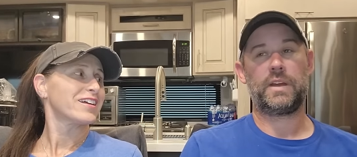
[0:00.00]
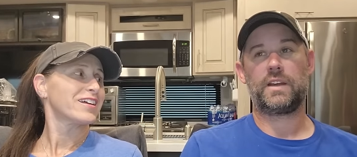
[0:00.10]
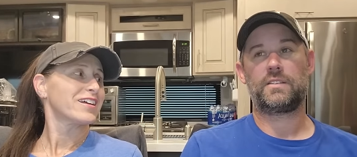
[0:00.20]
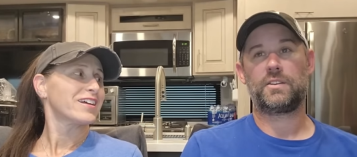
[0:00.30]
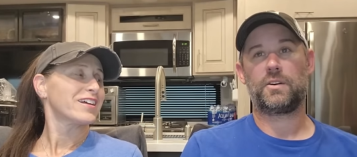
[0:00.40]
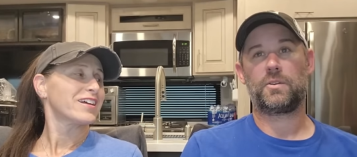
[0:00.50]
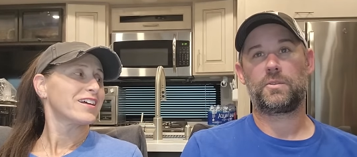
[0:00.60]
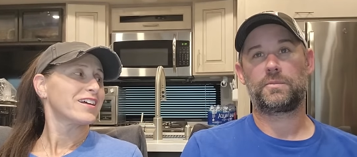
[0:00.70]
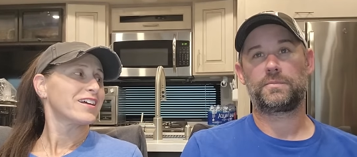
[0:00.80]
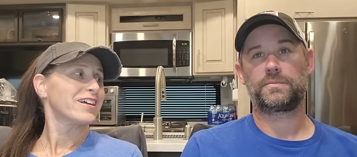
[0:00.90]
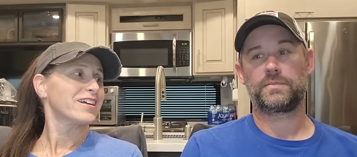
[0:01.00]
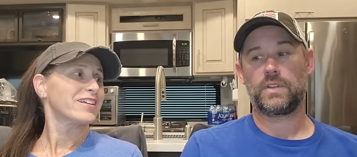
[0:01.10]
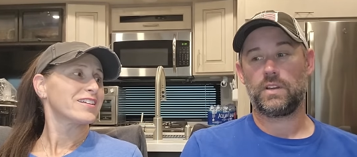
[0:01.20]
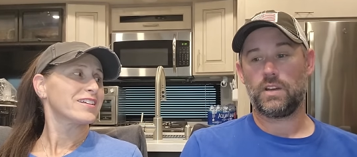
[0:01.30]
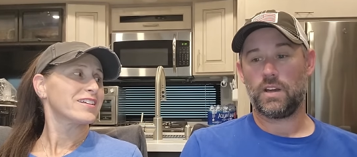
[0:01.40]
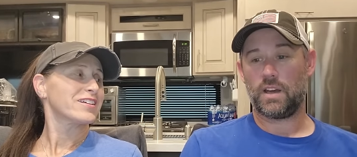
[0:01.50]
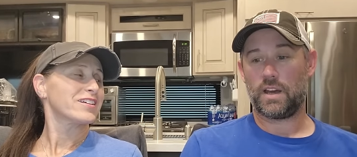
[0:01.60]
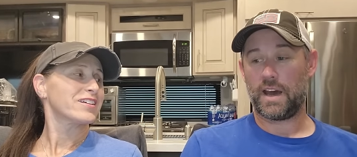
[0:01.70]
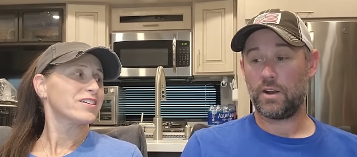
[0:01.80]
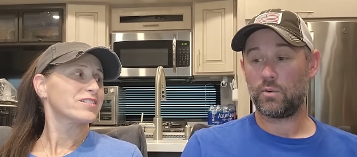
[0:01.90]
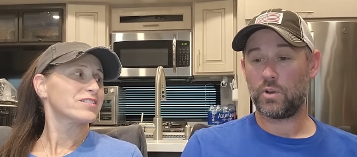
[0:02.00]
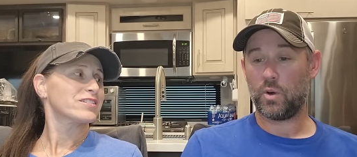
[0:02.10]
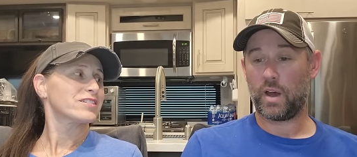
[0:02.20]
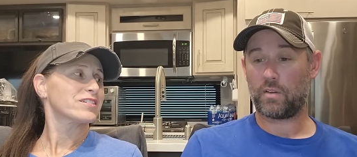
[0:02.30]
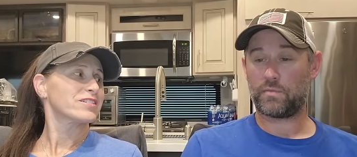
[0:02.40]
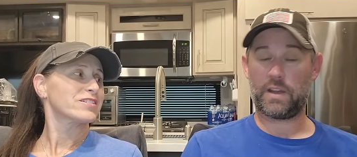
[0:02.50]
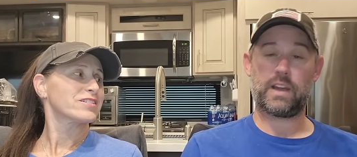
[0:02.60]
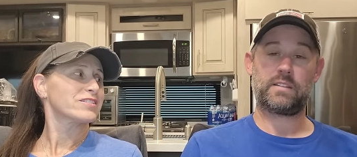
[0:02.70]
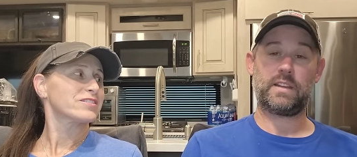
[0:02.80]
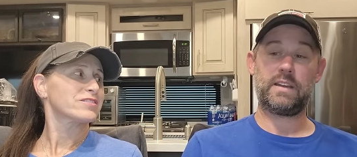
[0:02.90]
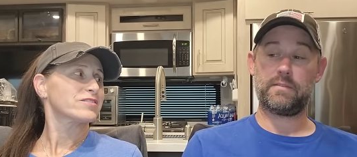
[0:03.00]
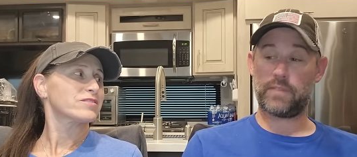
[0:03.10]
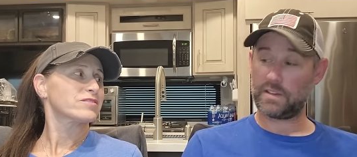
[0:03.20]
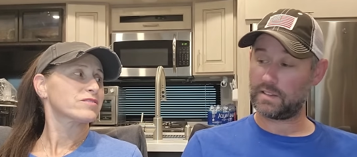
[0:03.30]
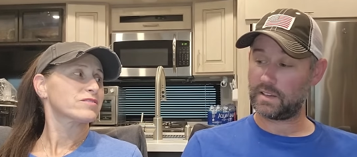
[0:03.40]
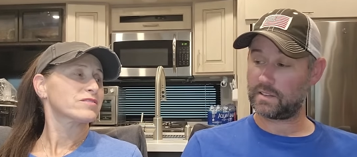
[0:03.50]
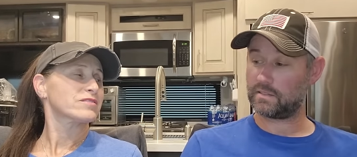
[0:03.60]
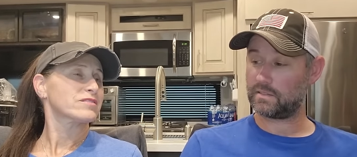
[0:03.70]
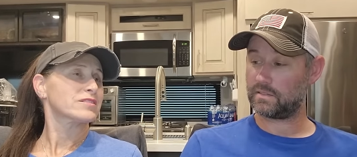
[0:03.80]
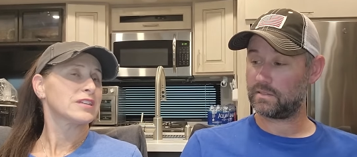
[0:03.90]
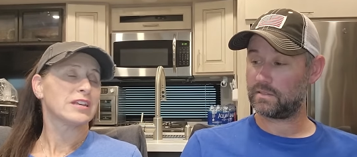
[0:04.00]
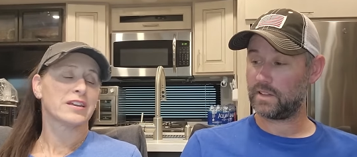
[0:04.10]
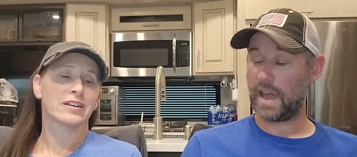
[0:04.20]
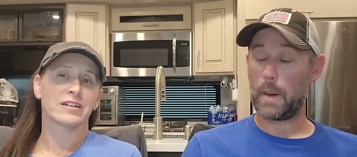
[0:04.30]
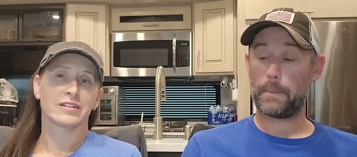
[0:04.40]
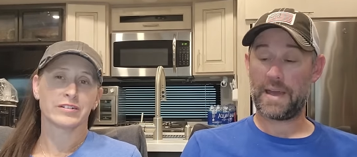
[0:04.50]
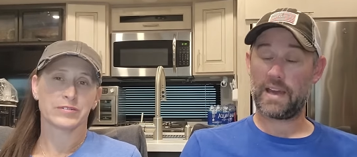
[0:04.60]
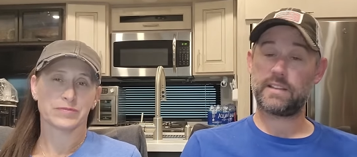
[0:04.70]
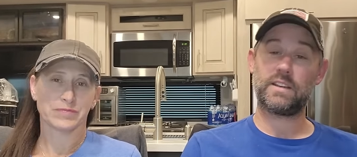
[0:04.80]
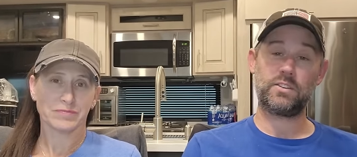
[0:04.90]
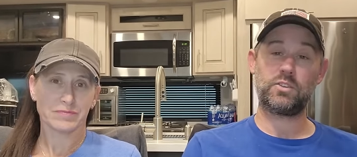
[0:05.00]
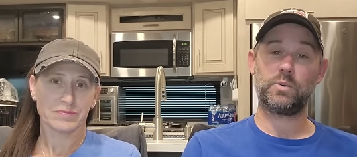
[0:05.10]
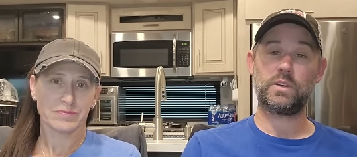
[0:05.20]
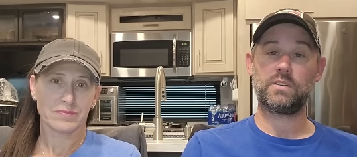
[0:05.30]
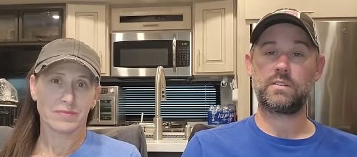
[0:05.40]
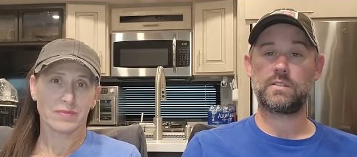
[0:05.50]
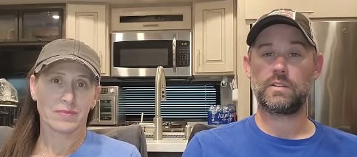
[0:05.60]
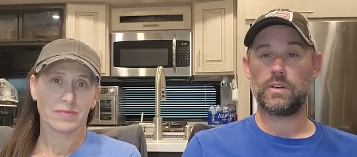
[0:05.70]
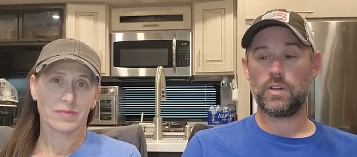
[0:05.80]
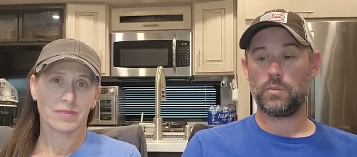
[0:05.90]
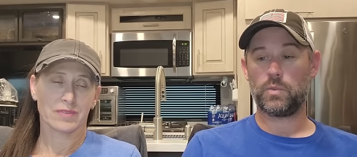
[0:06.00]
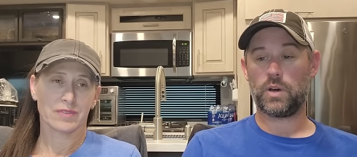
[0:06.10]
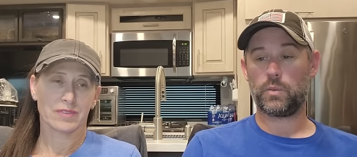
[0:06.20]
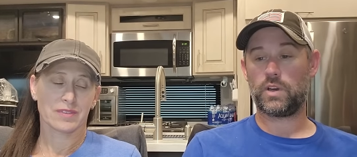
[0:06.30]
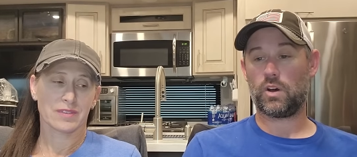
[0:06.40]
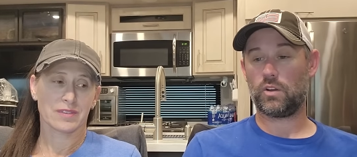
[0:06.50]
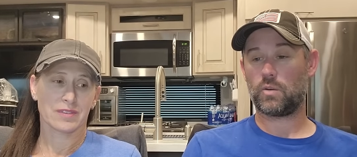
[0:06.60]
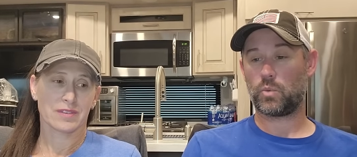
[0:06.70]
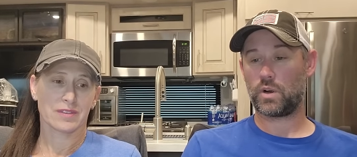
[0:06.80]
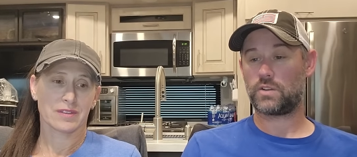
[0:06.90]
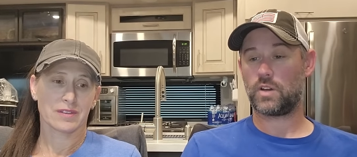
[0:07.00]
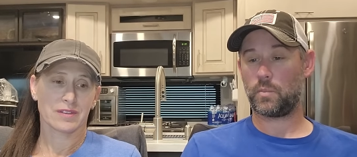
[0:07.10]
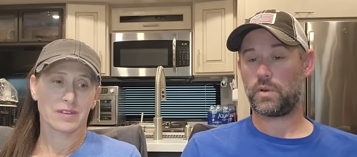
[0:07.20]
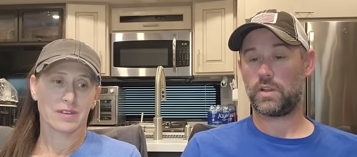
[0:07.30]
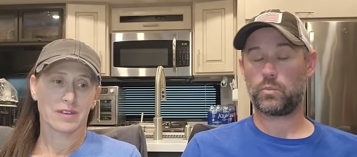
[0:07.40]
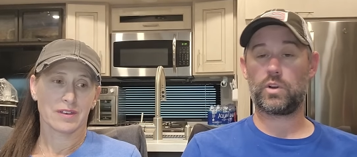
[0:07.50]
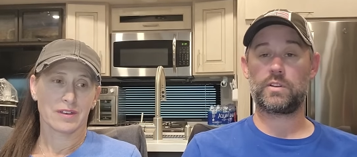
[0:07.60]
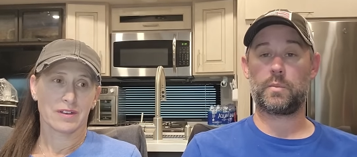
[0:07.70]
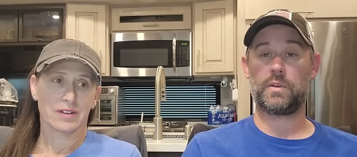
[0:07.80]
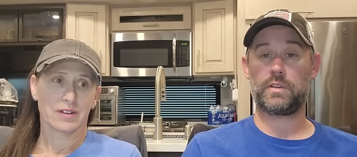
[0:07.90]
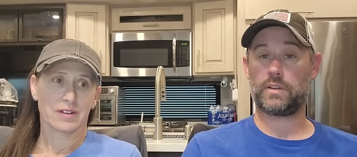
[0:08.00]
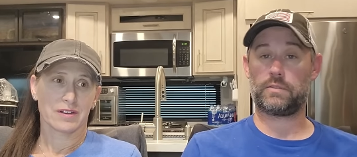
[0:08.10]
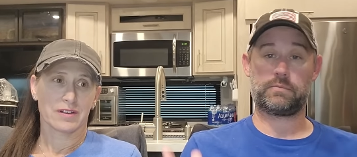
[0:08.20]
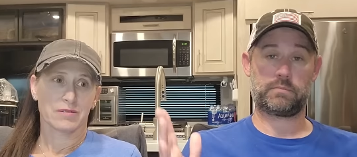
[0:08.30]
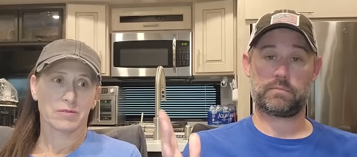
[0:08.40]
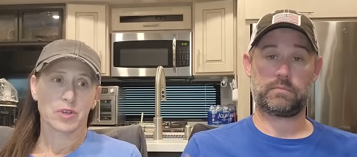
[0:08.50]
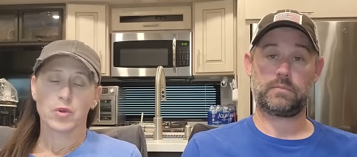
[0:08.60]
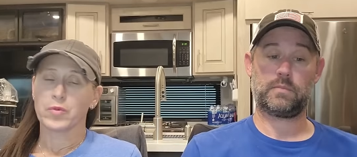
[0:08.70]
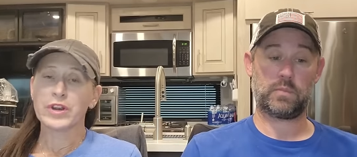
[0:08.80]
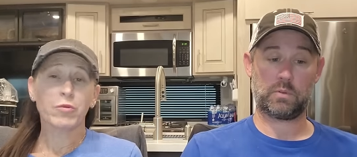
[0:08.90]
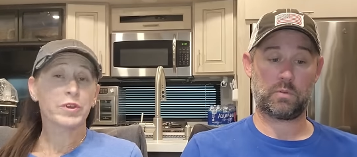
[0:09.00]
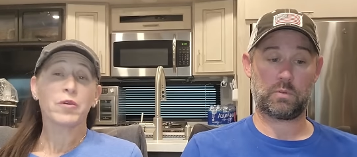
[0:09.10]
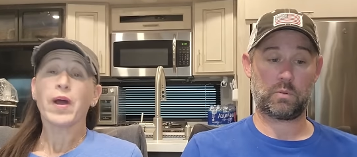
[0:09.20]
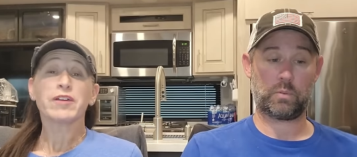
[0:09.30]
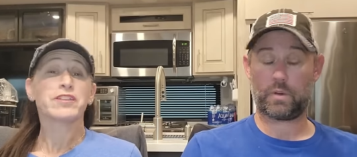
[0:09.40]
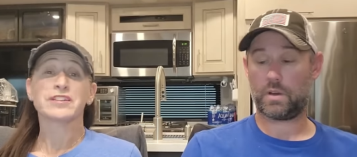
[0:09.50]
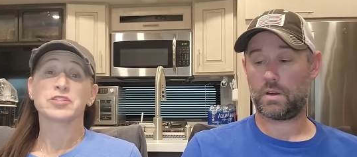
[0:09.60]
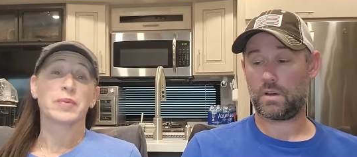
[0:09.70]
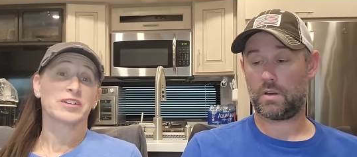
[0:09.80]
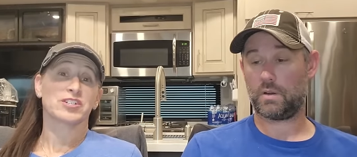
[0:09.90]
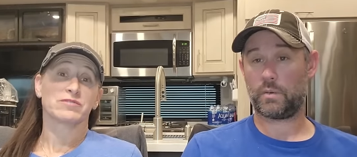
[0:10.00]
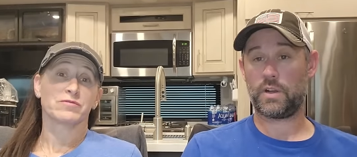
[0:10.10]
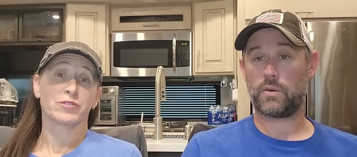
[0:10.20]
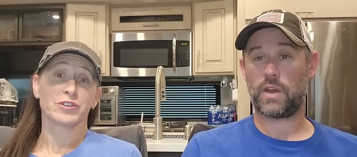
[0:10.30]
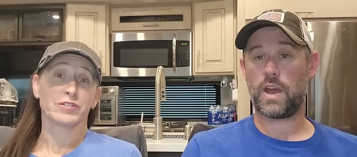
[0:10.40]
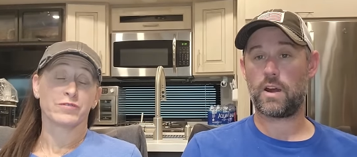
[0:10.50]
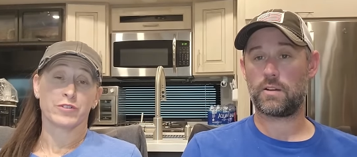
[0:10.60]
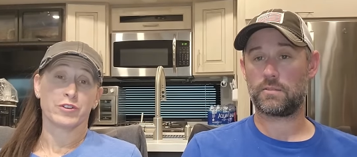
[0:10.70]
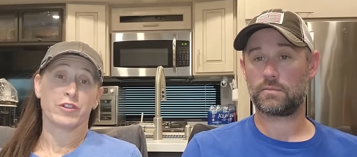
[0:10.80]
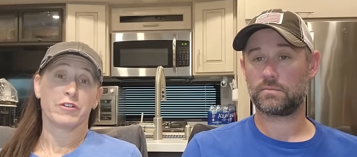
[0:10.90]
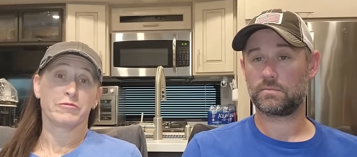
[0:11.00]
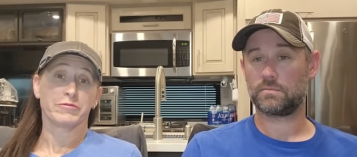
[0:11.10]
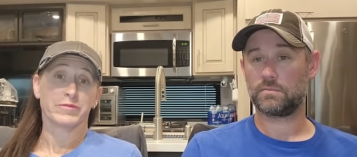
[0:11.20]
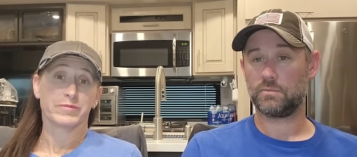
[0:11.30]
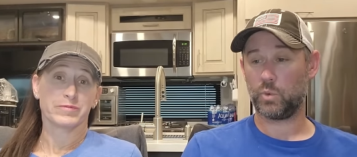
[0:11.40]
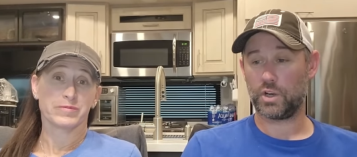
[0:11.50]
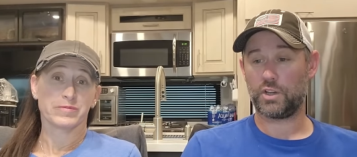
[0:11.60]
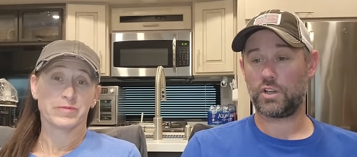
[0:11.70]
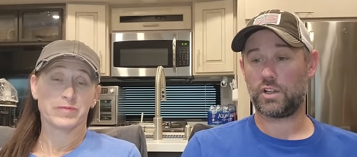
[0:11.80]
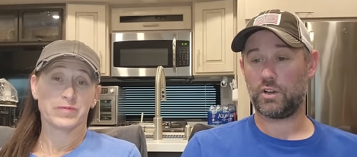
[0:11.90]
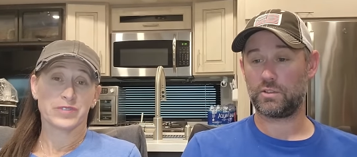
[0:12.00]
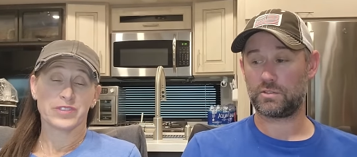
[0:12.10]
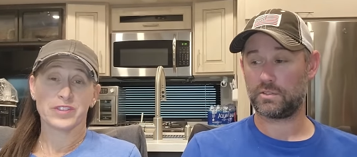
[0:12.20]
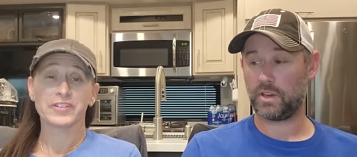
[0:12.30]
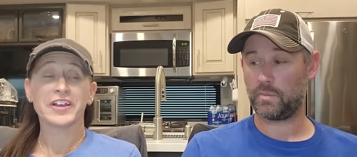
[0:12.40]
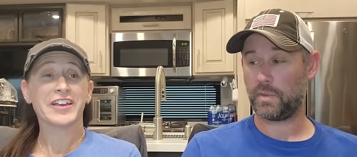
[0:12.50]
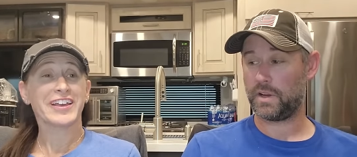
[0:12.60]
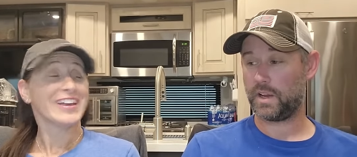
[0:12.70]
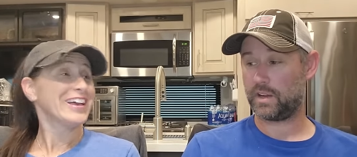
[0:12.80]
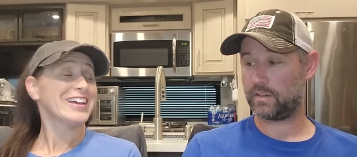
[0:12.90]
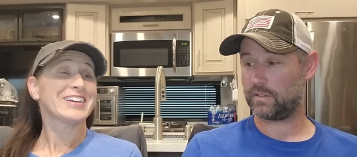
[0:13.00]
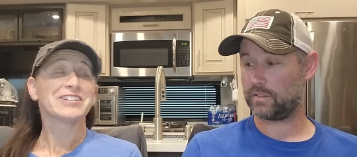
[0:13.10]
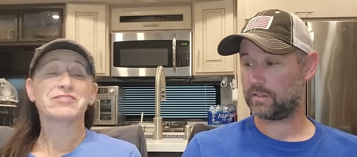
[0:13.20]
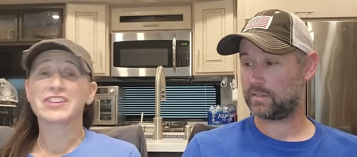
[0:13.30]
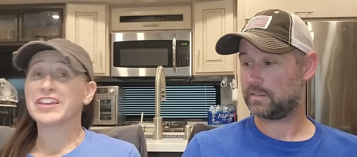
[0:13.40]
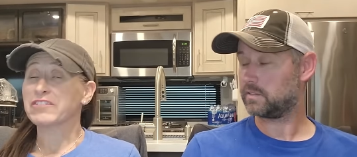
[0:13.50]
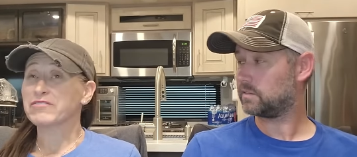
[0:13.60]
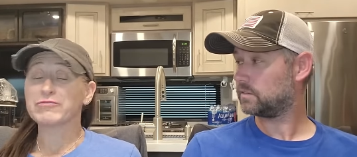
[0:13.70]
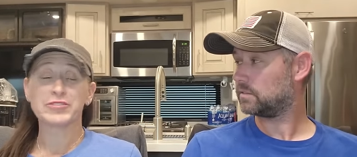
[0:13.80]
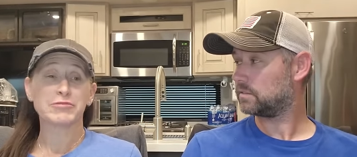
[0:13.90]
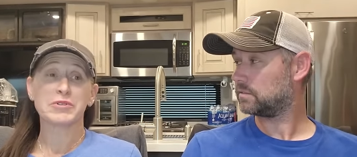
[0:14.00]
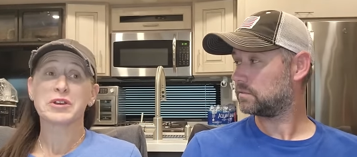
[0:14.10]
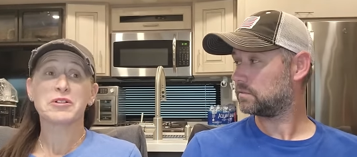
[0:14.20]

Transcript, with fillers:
Speaker 1: man, so I don't know how fast they can fix it, yeah. how bad the issue is, but we called our mortgage company, and the mortgage company says, "We don't require the inspection. We don't for, care for your loan. We're good to close on like, Monday."
Speaker 2: Yeah, he was like, "If you
Speaker 1: still want